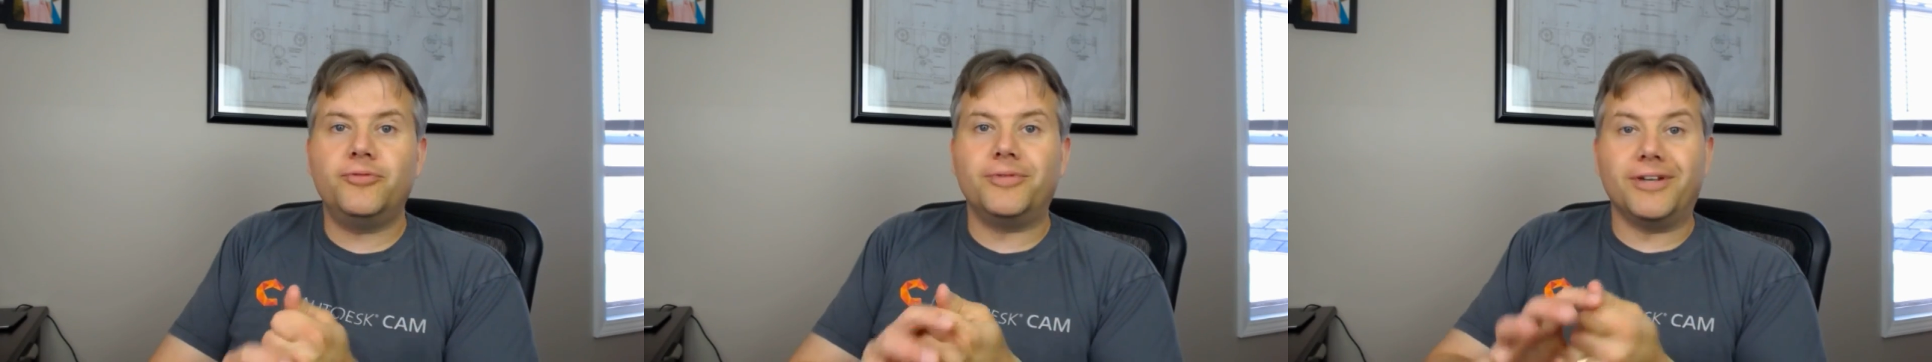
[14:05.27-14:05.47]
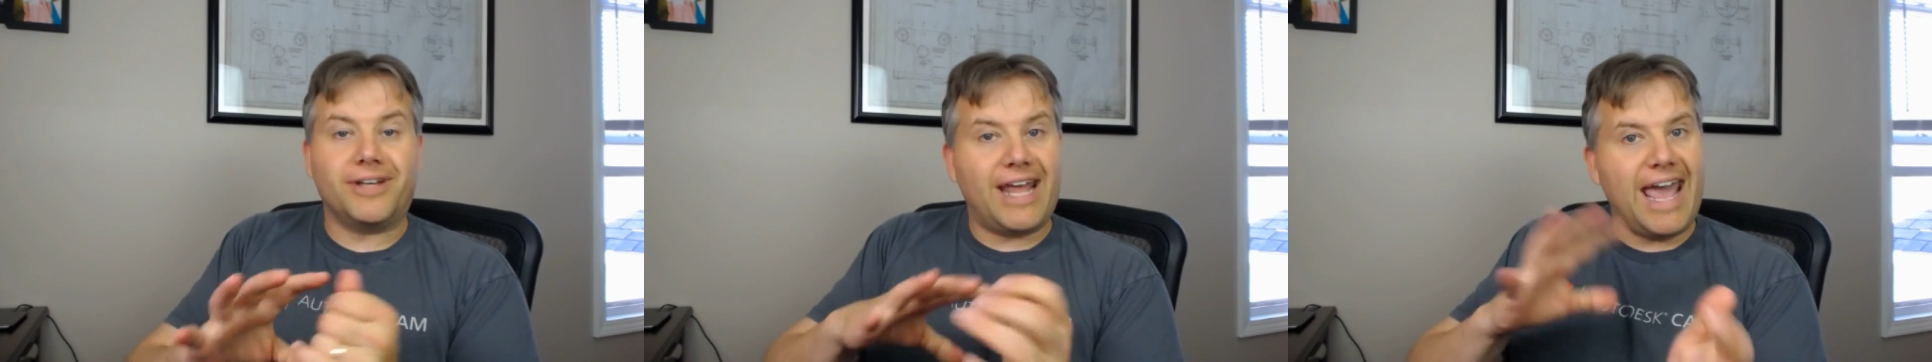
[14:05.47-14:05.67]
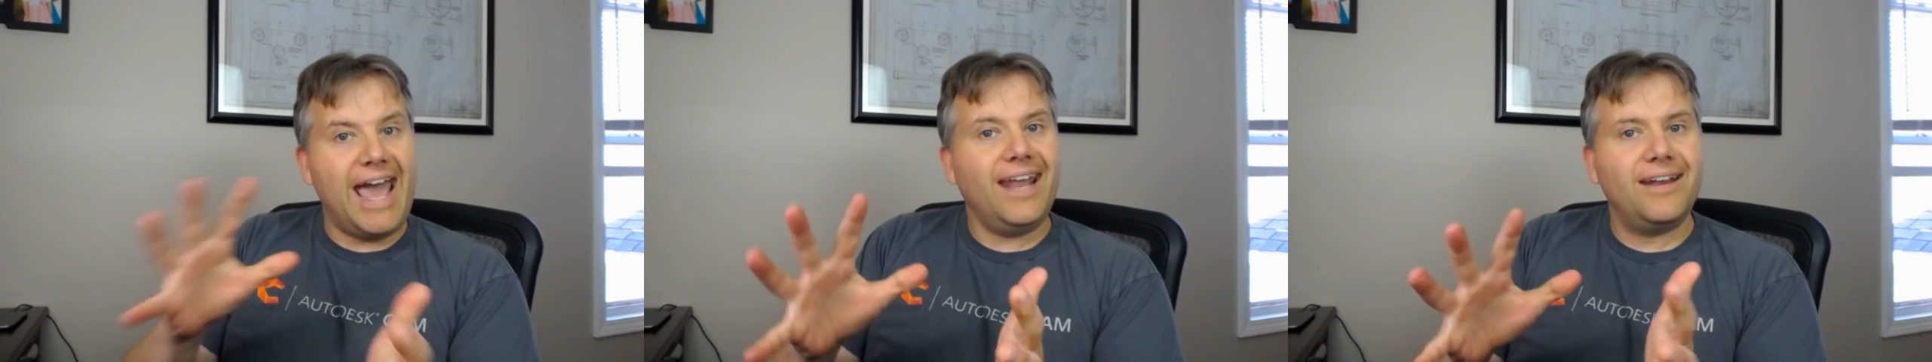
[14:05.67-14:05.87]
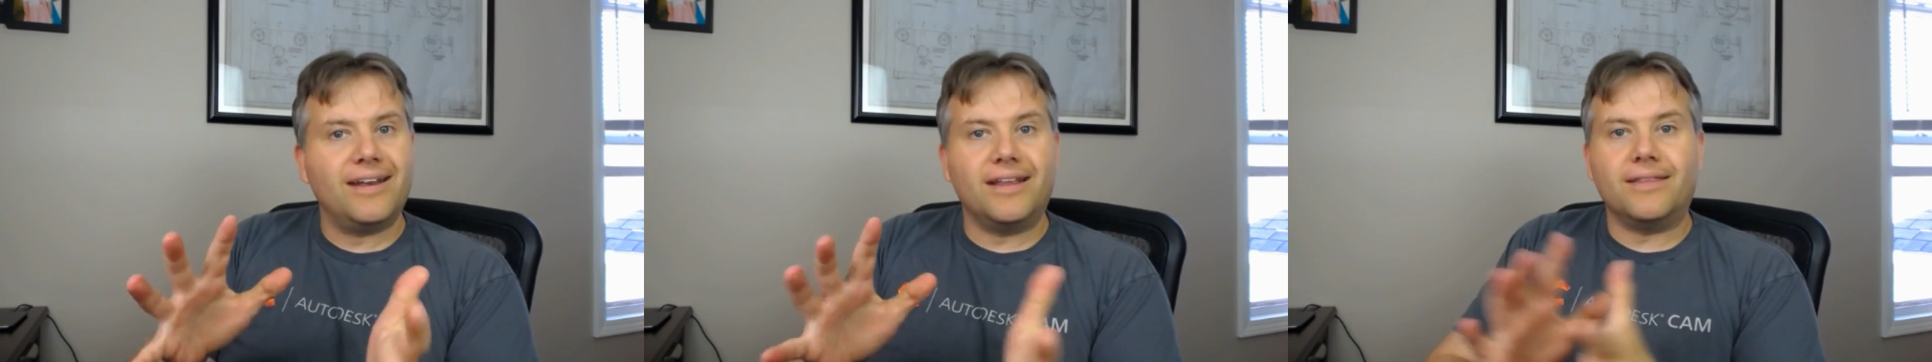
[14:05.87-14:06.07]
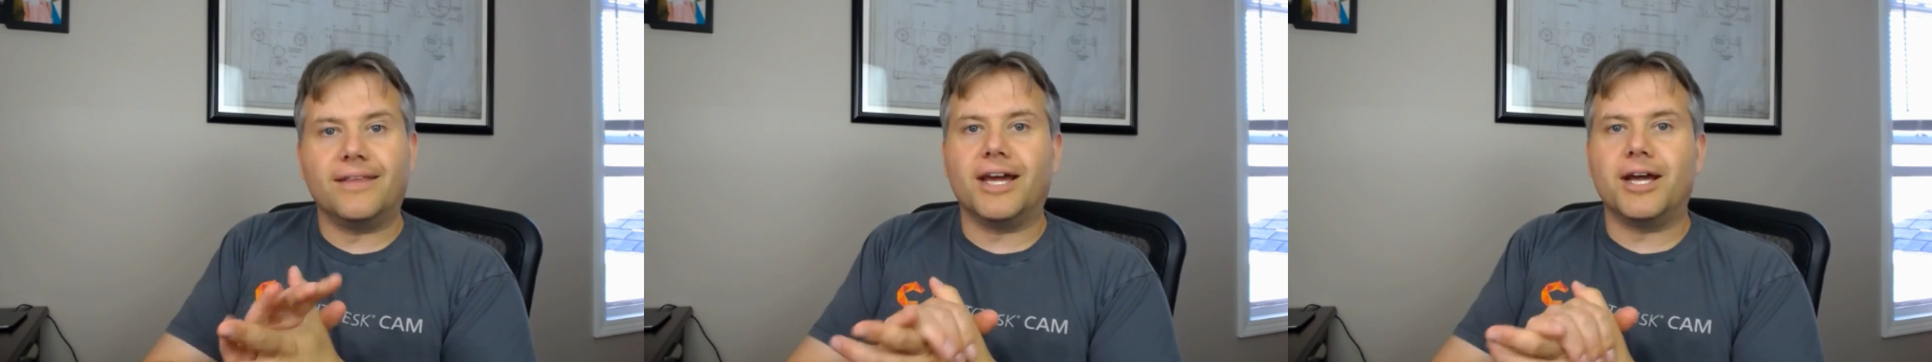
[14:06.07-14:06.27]
We had it
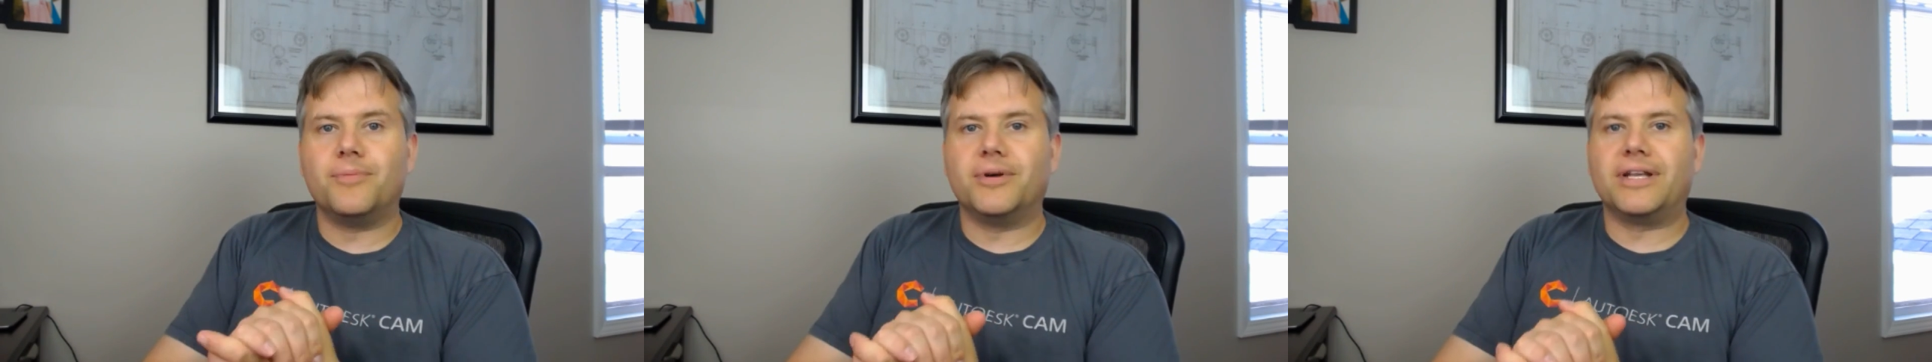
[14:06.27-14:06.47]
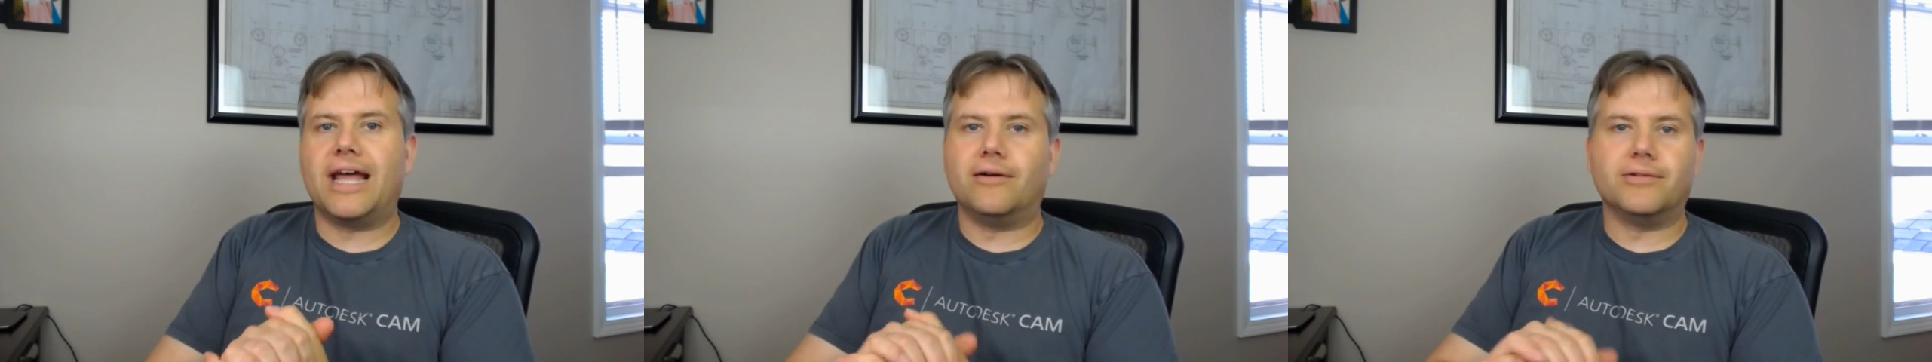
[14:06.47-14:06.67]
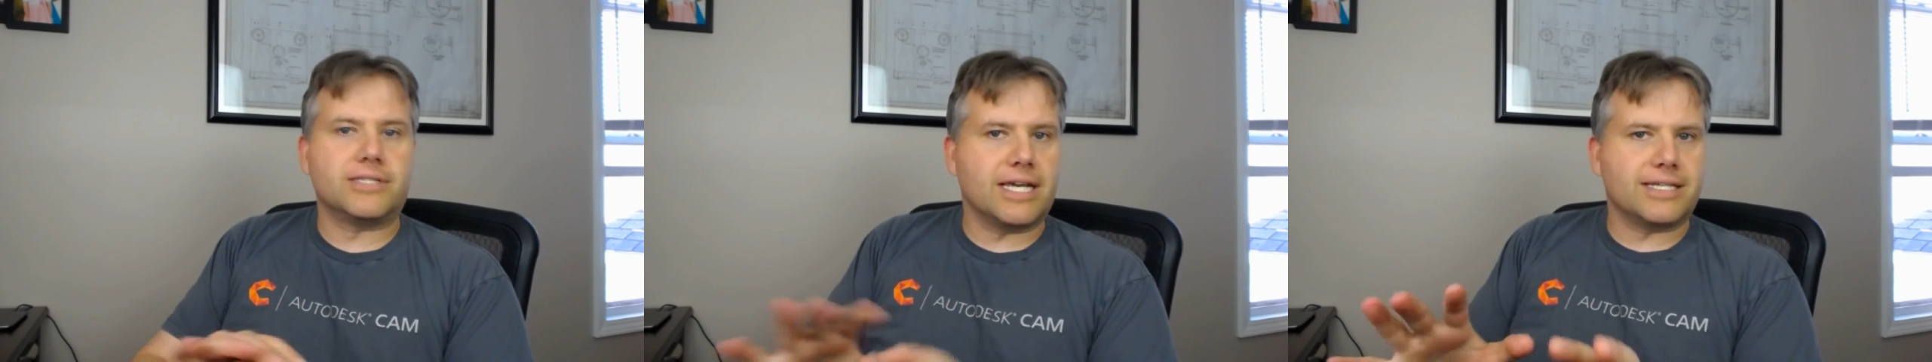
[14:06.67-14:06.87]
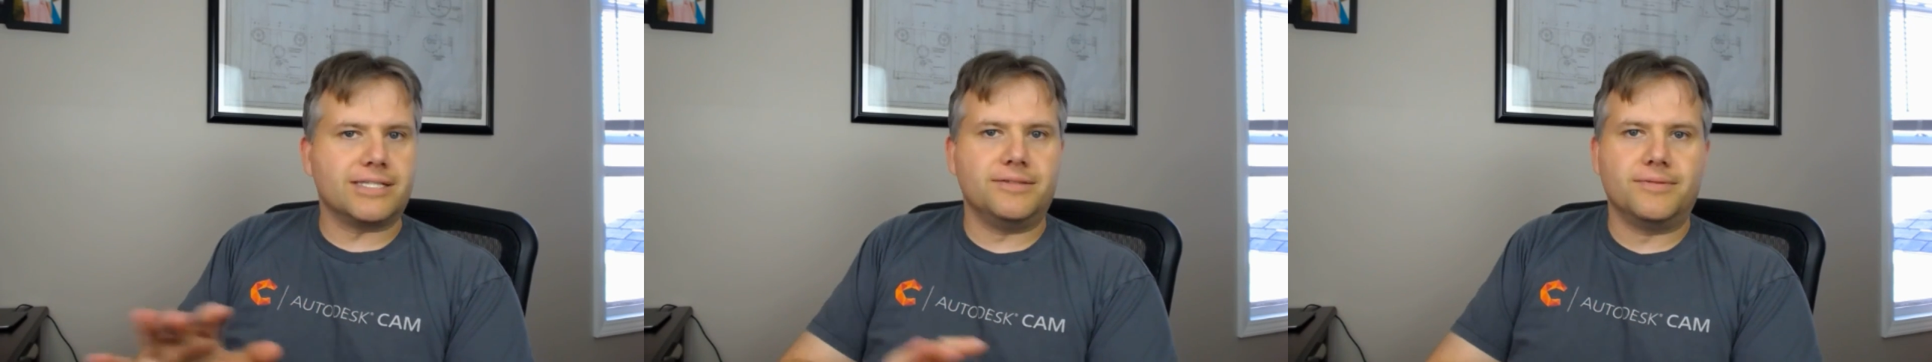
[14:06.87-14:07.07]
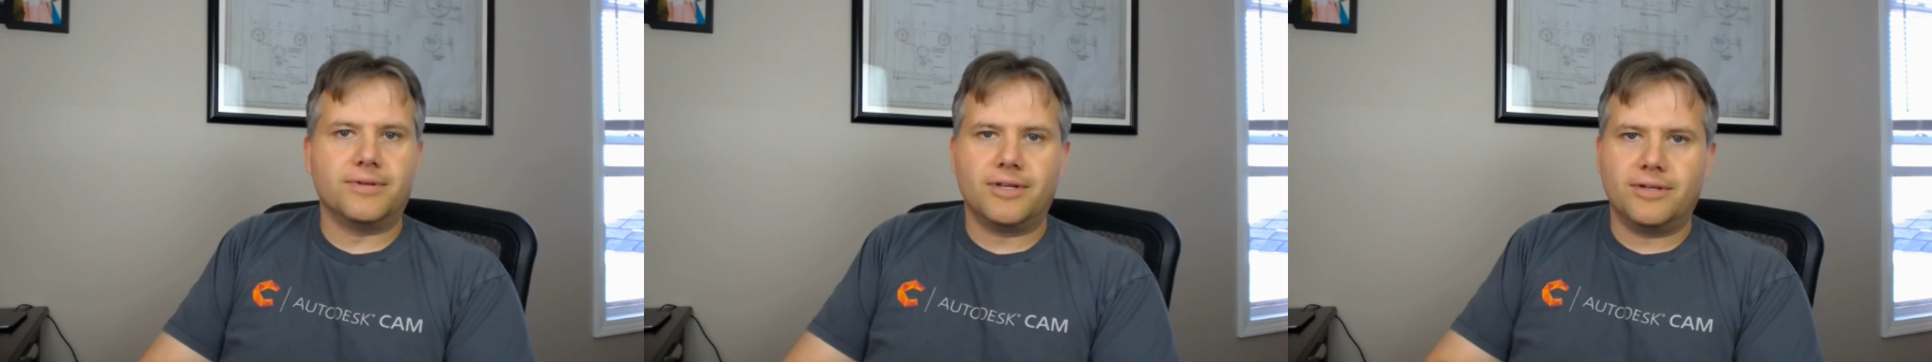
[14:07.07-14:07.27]
in there, but now it's
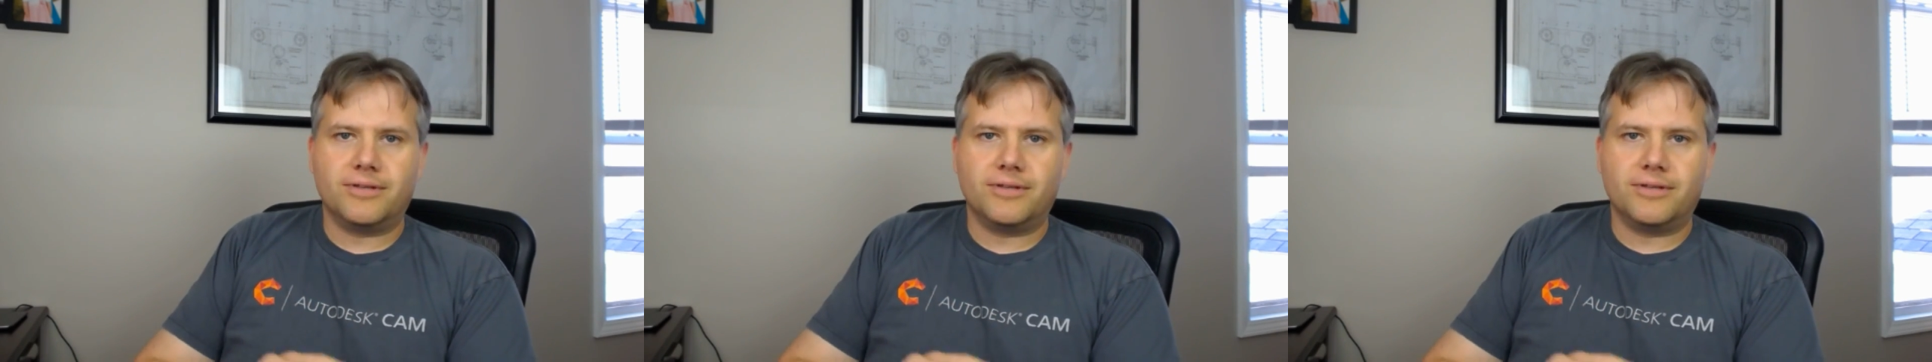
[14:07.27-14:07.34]
actually,